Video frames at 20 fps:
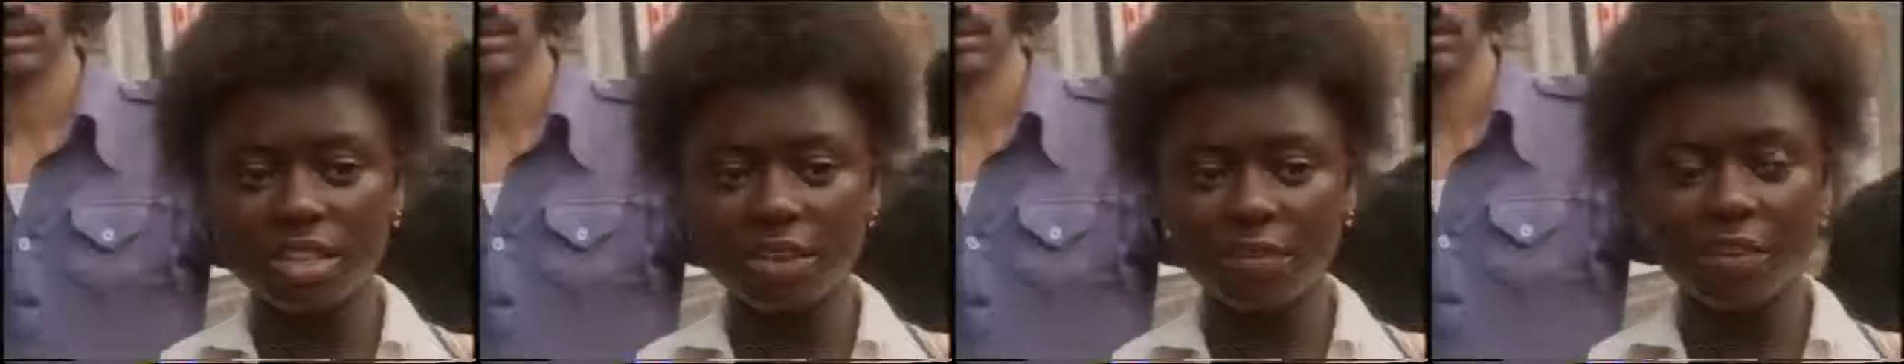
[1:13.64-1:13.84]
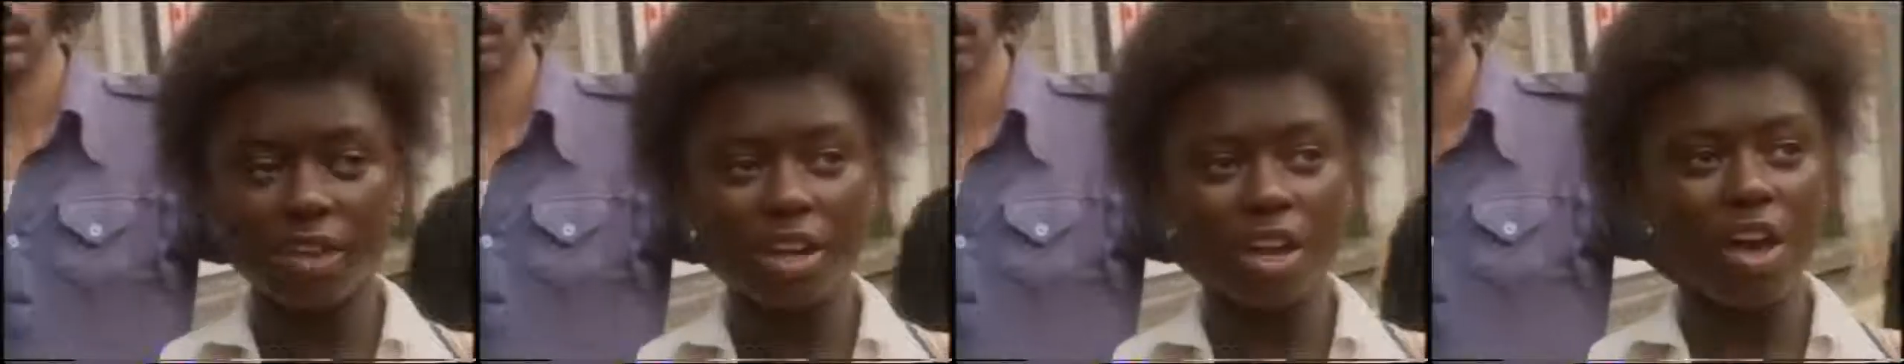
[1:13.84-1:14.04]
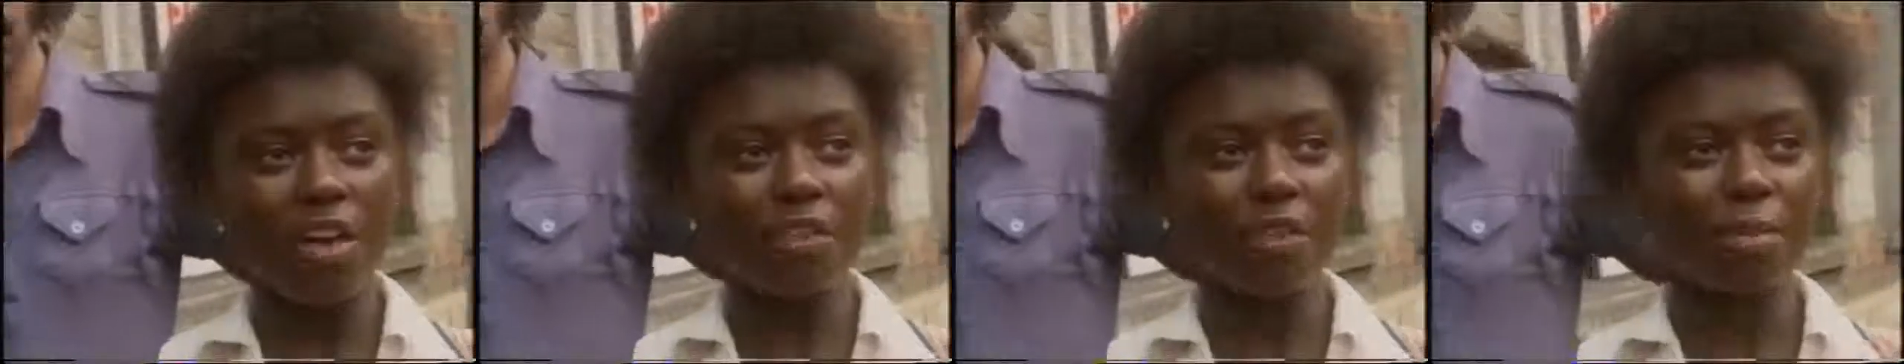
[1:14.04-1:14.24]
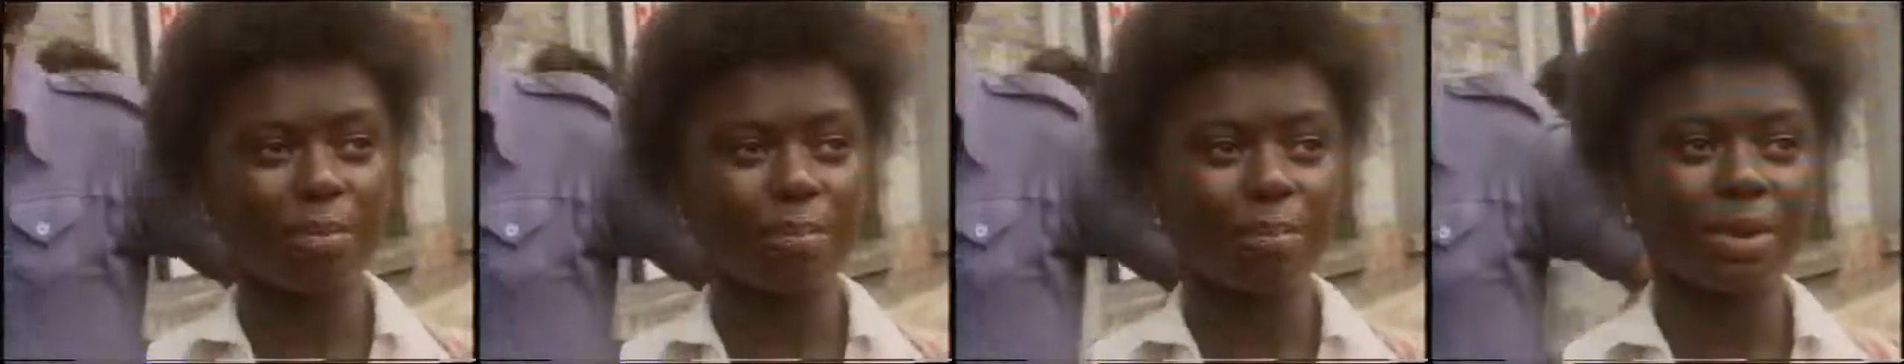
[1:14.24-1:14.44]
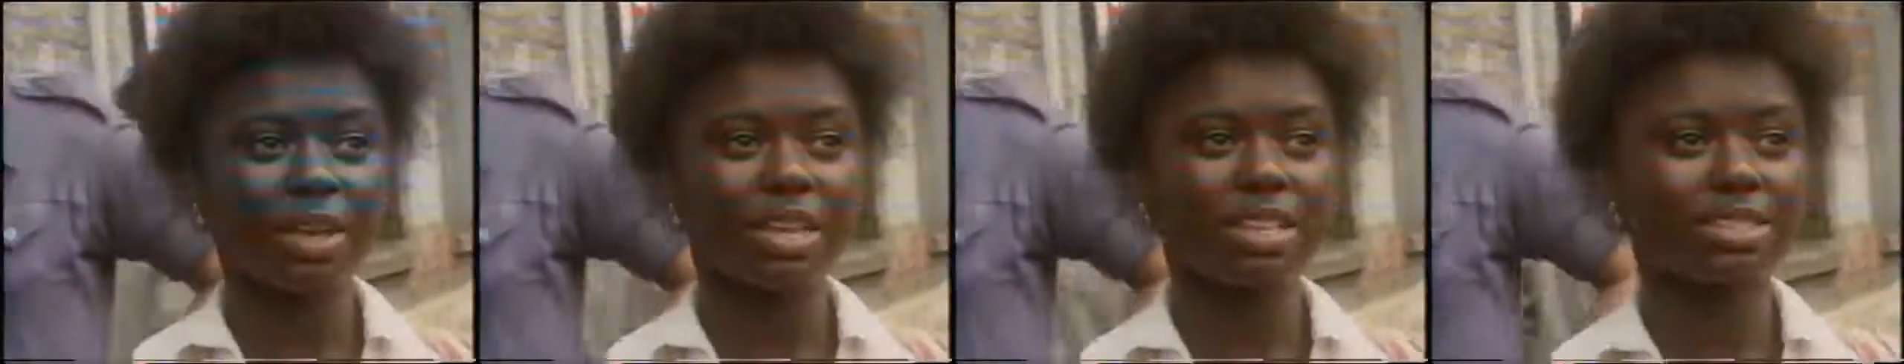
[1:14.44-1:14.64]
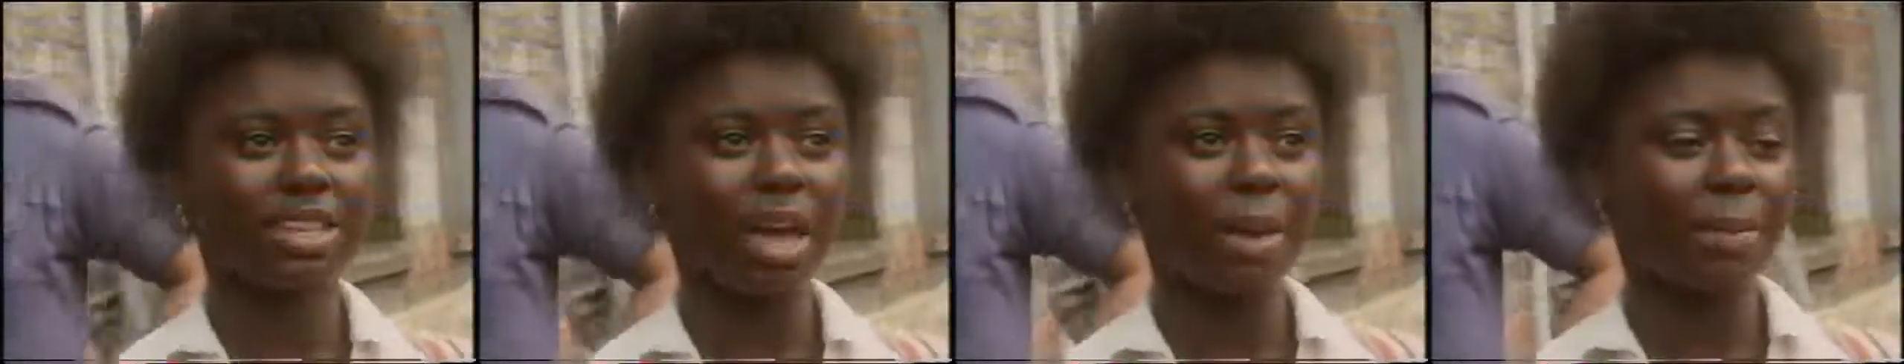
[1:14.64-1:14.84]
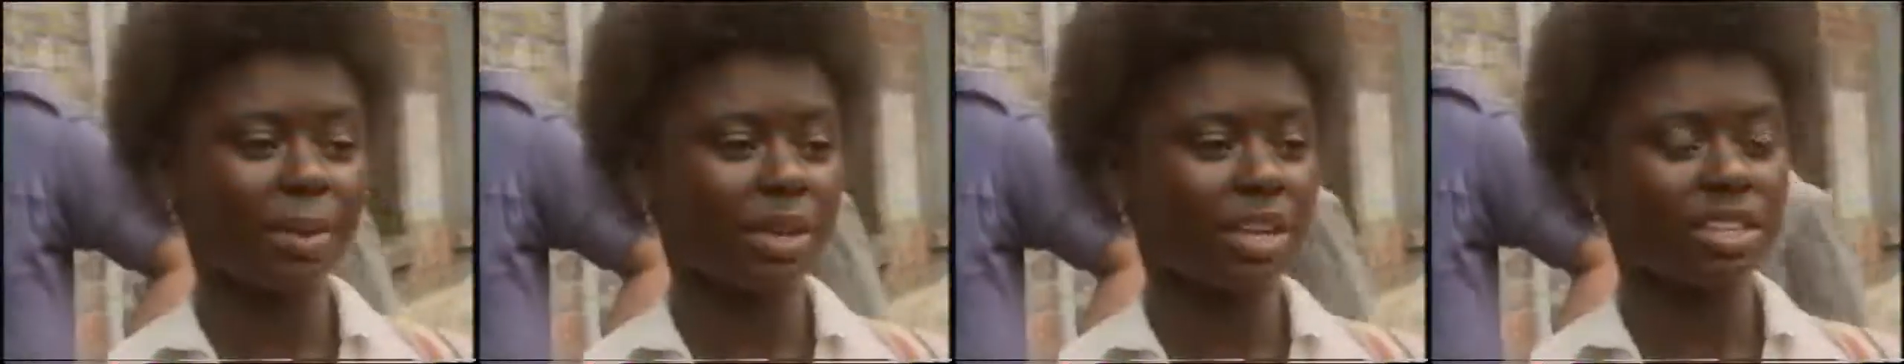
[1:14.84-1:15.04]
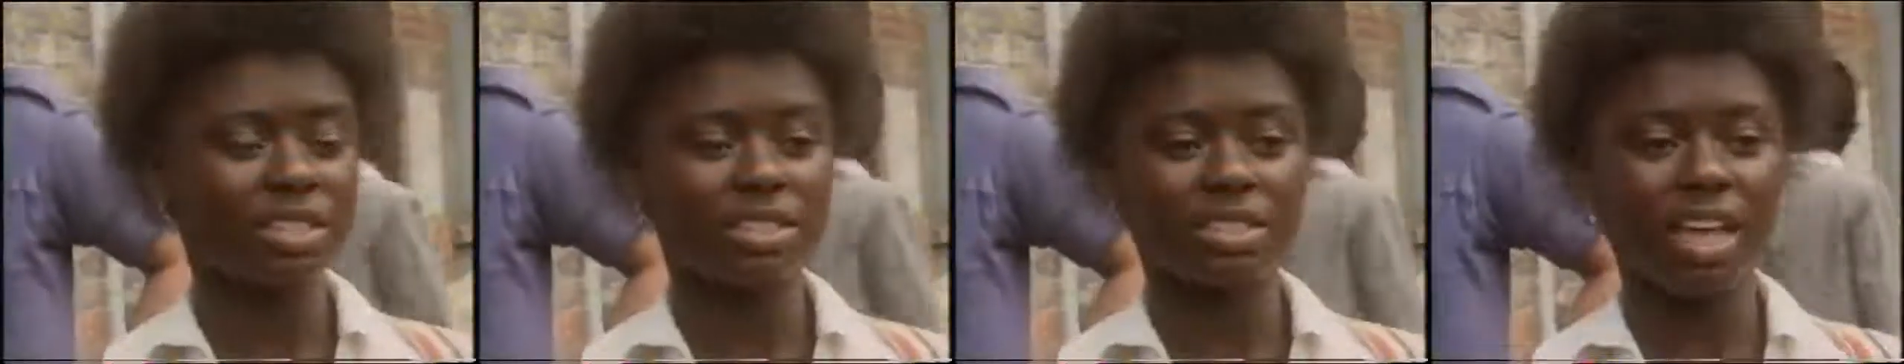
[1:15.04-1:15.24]
don't think a lot of them is that
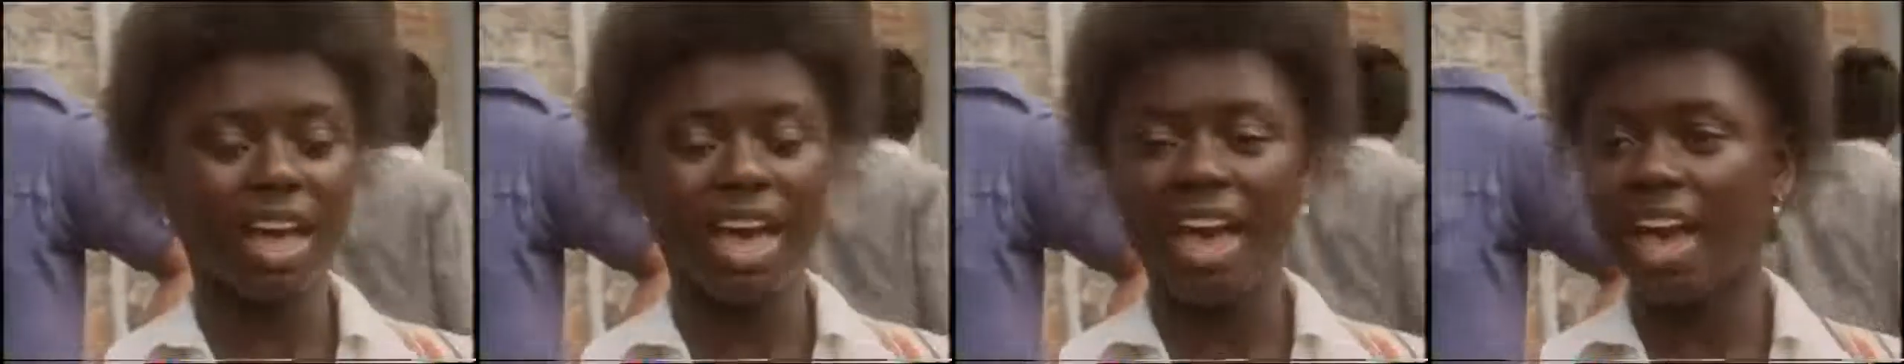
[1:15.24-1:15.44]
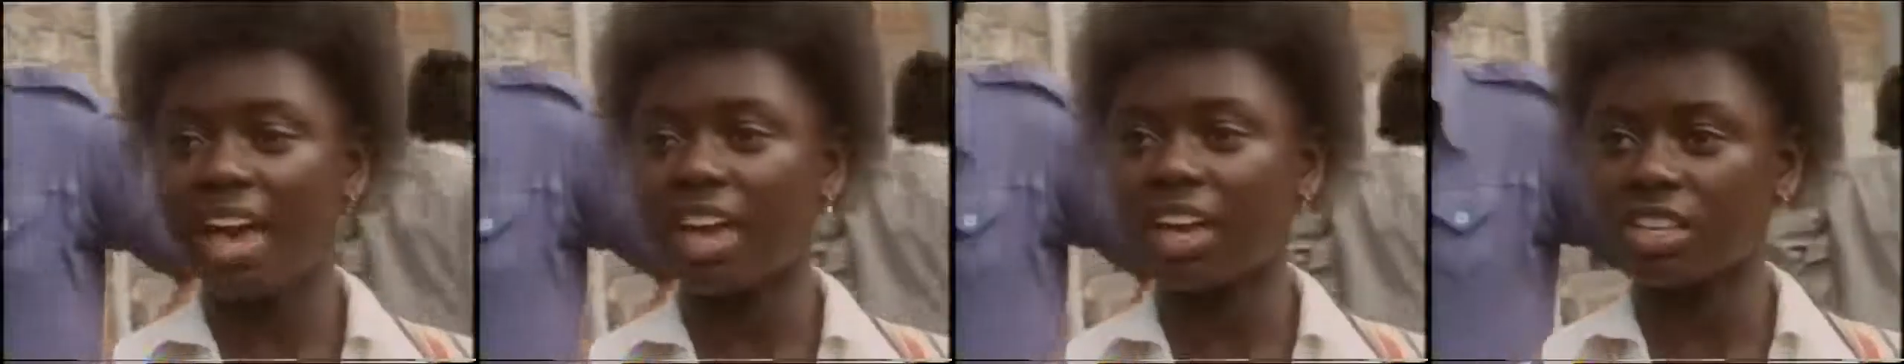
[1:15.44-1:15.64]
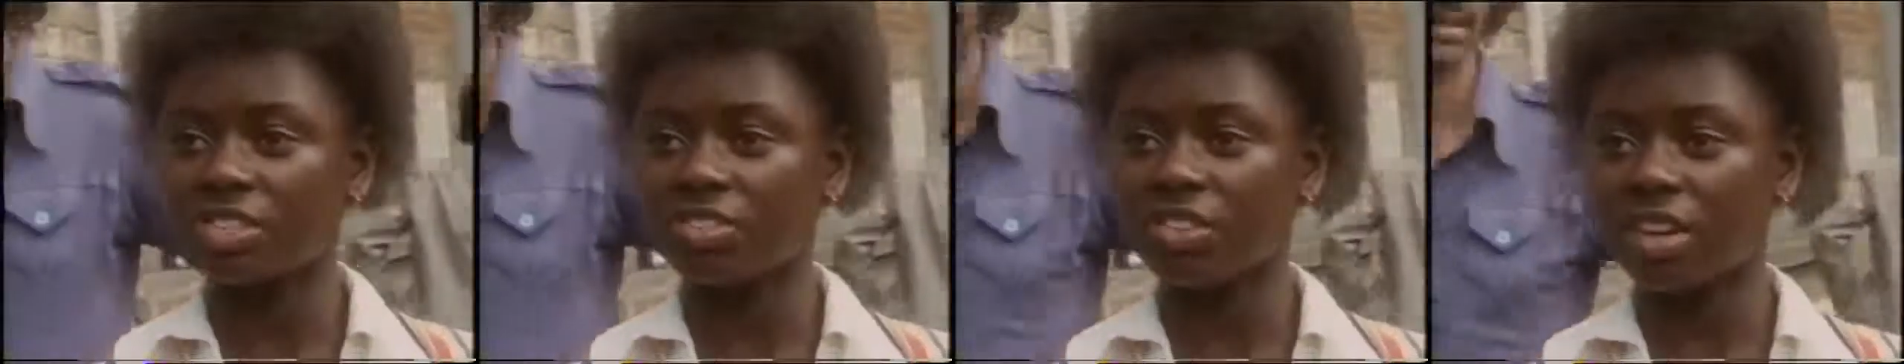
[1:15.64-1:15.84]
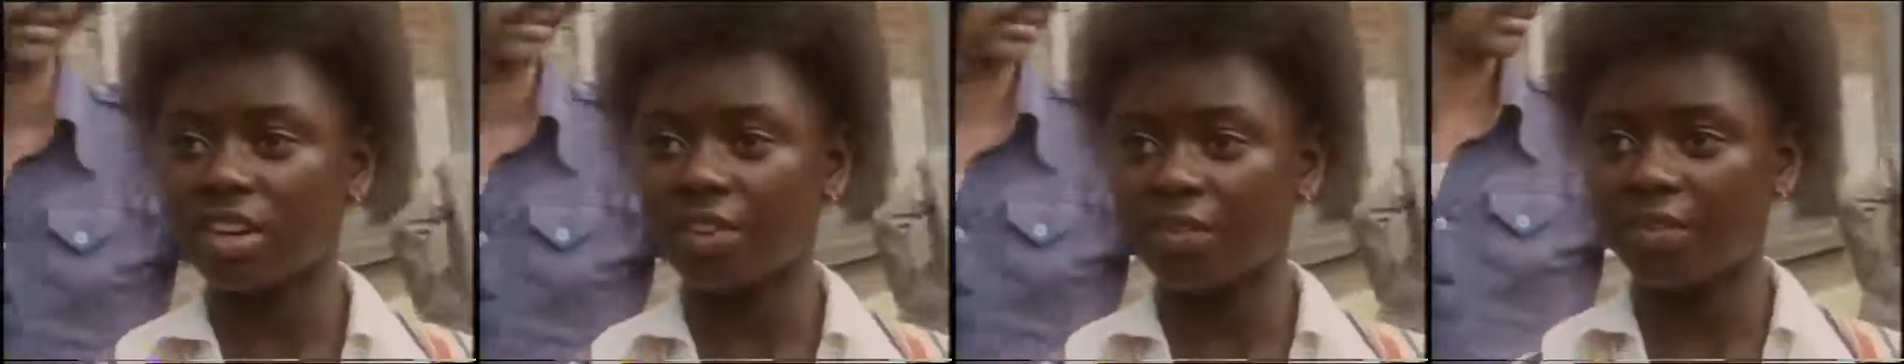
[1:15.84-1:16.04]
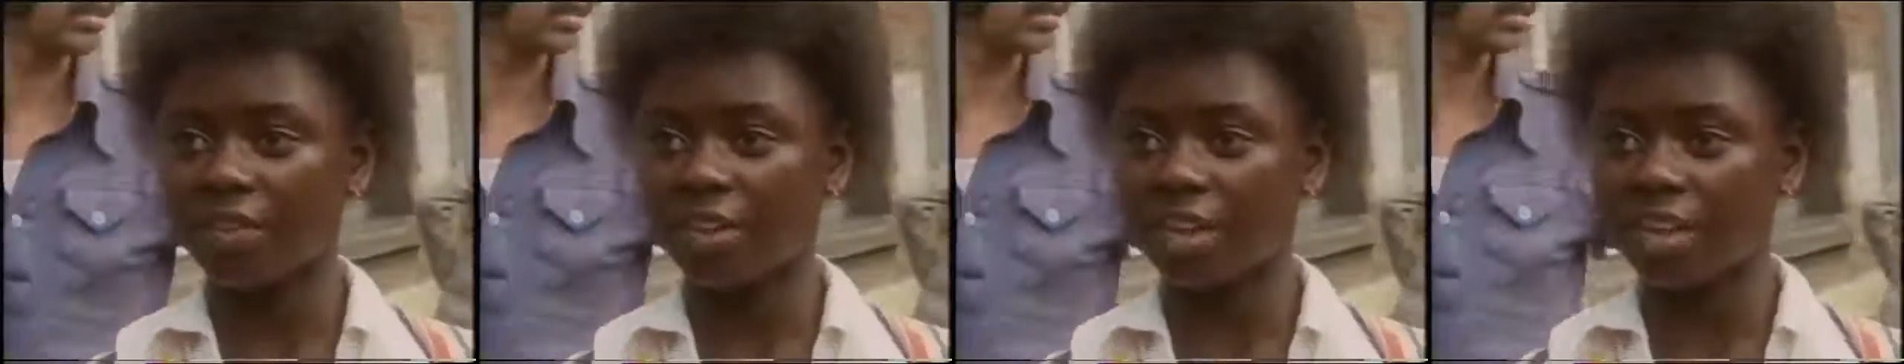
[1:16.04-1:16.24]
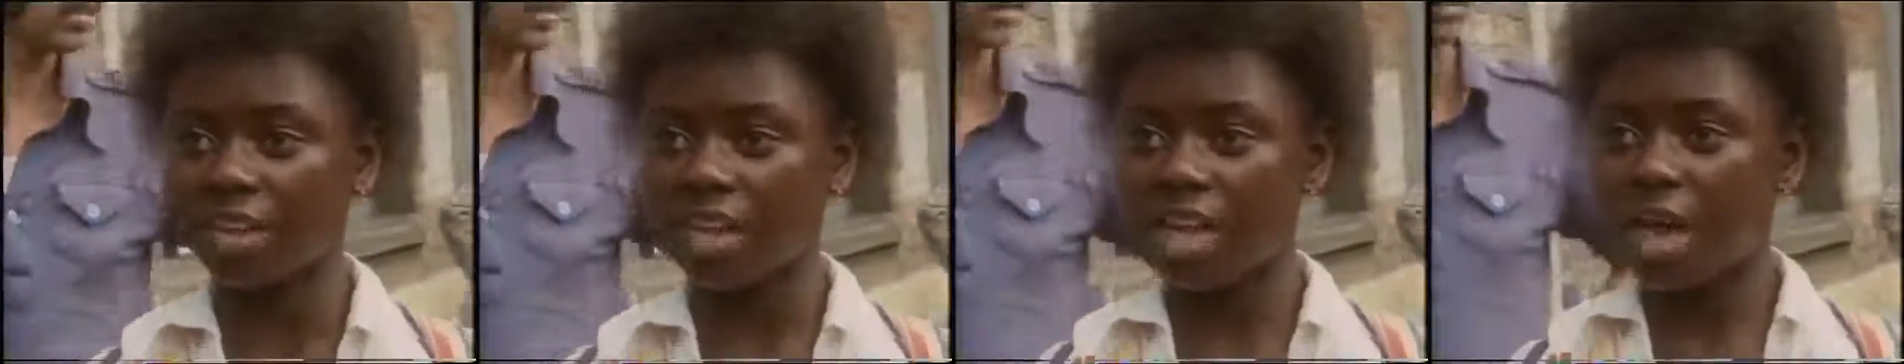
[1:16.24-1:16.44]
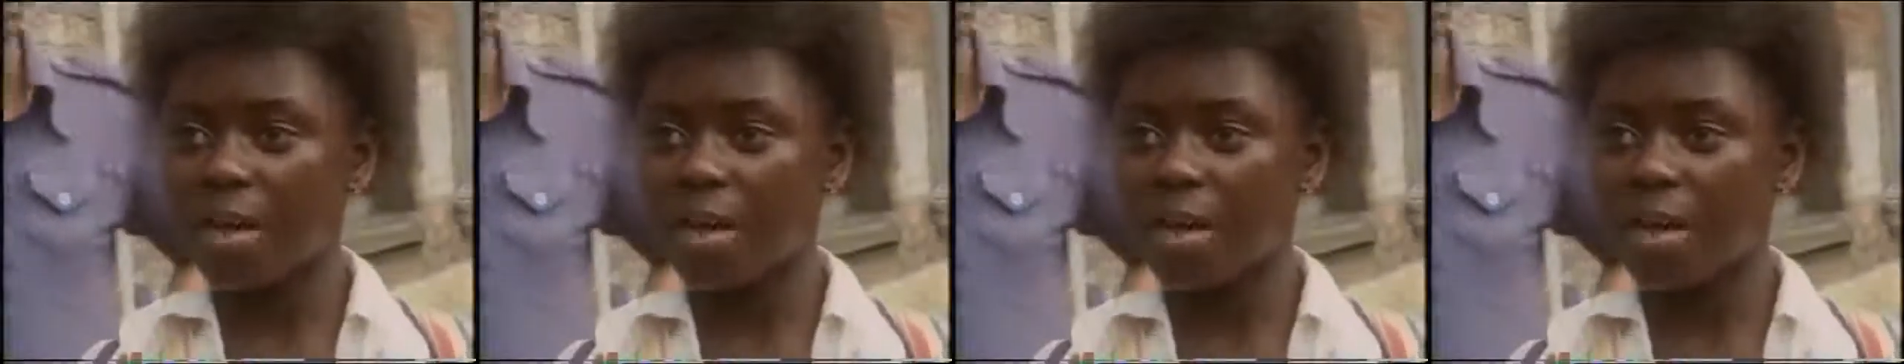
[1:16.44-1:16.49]
because they hate us or anything,